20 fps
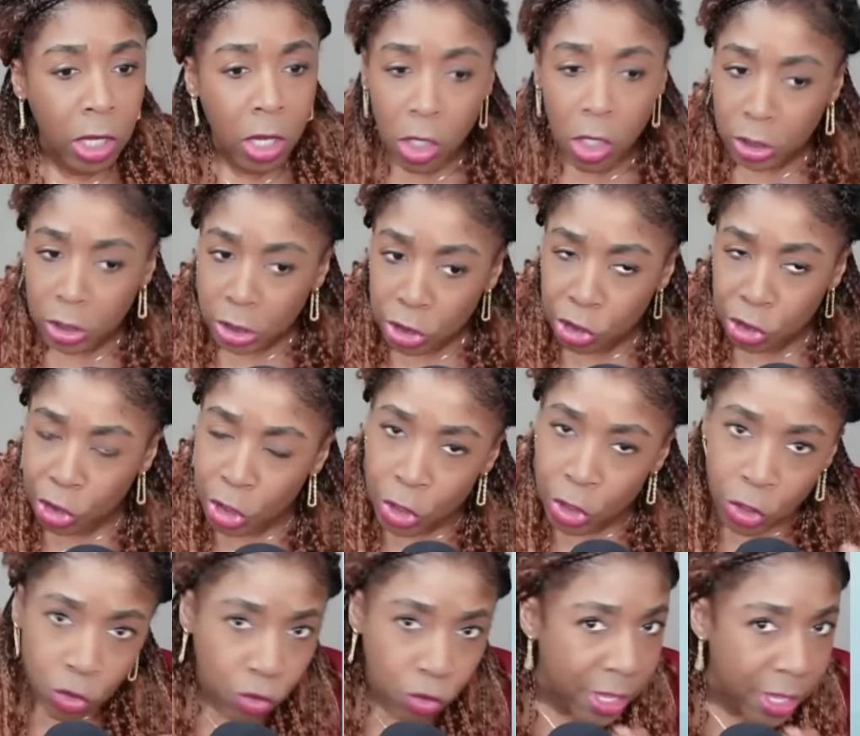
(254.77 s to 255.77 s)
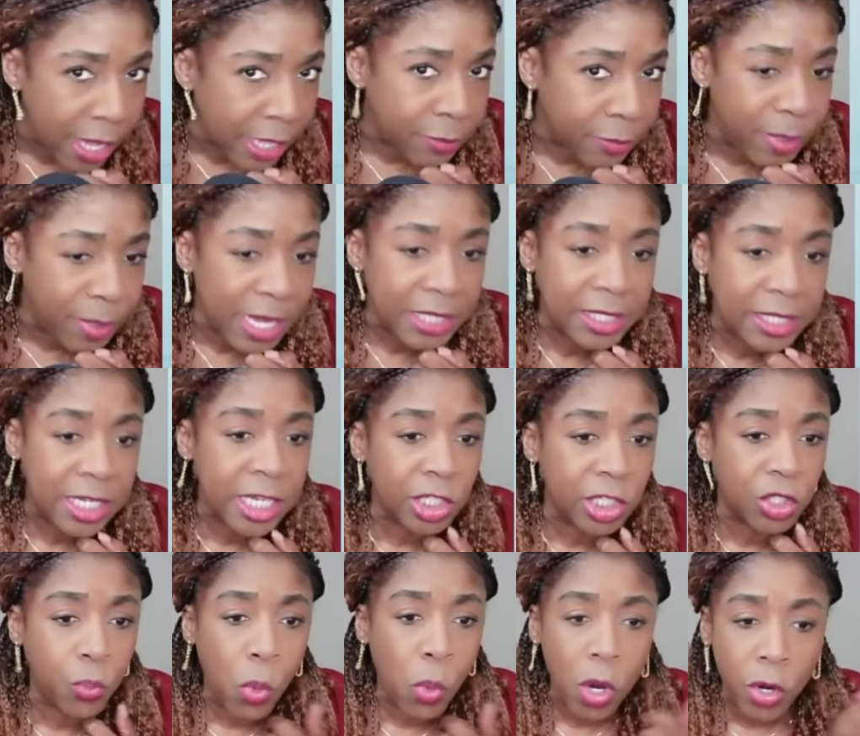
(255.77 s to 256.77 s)
She knew that. Big
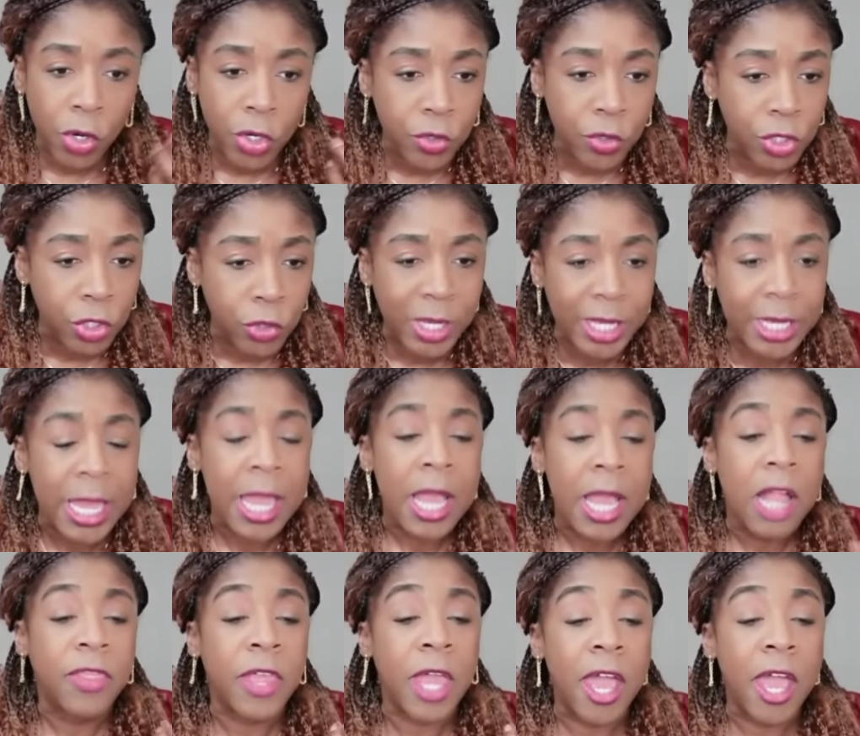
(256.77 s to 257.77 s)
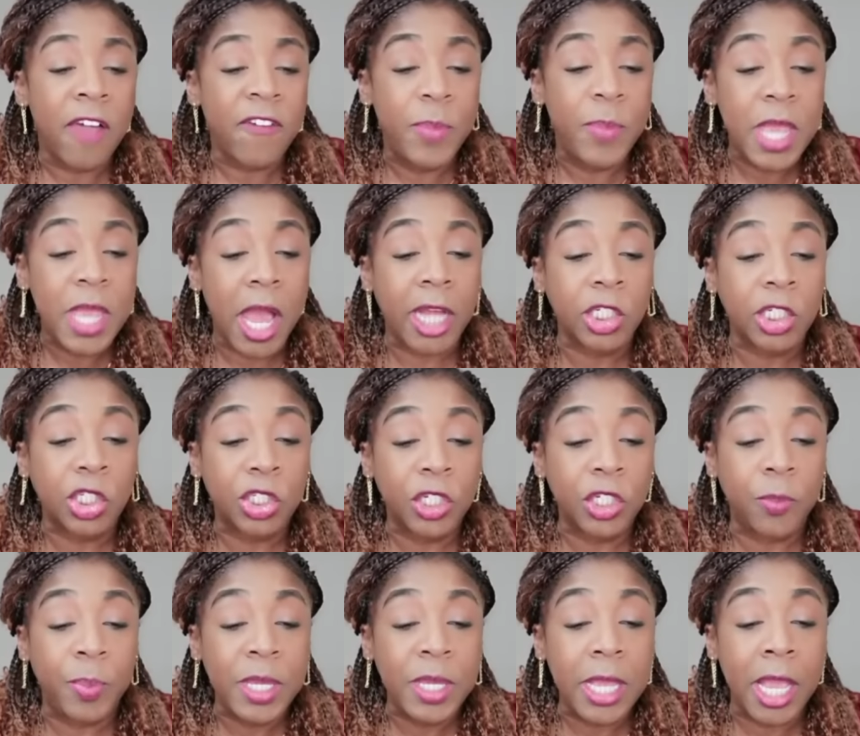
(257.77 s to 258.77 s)
Tish, what are you doing? The FBI
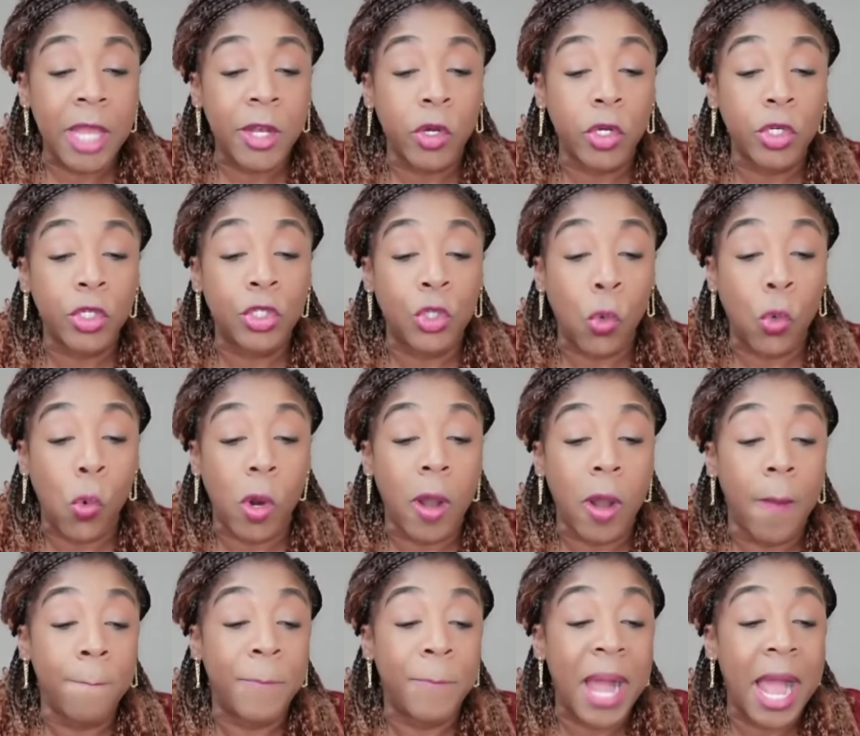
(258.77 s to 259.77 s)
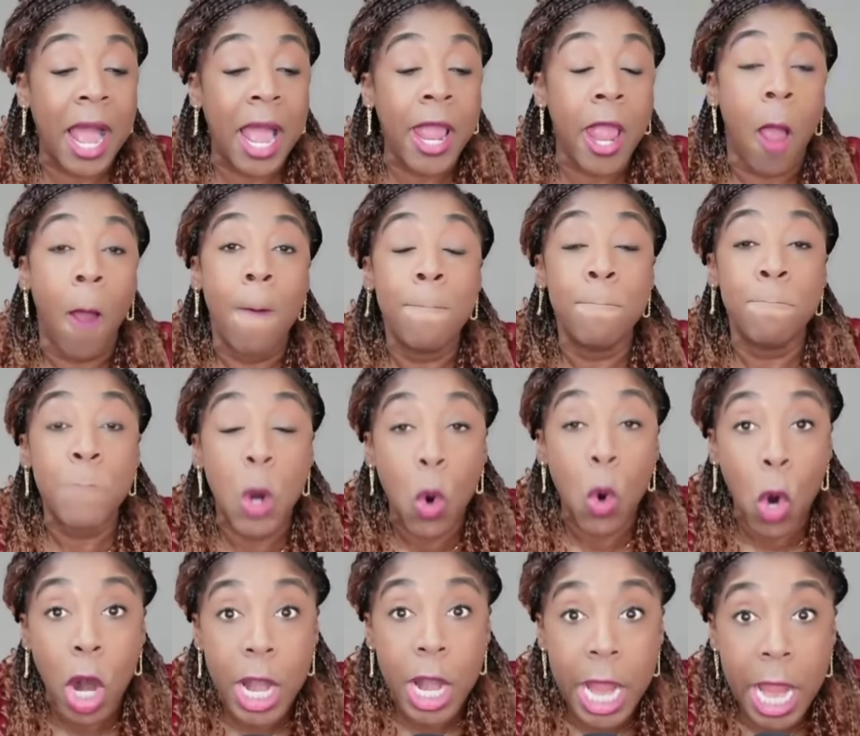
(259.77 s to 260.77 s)
should be at her door by
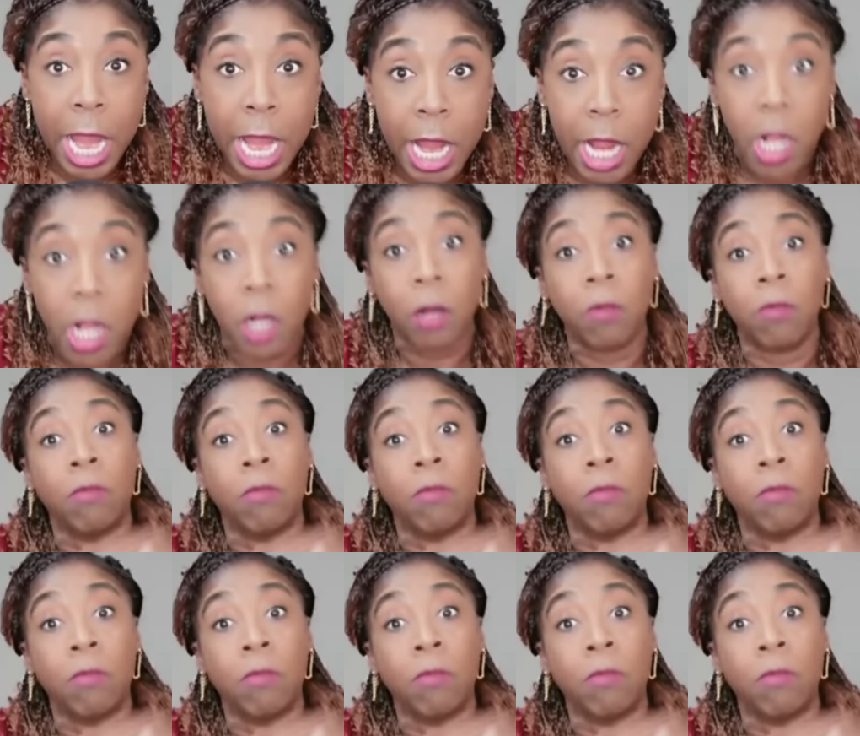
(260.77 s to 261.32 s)
morning.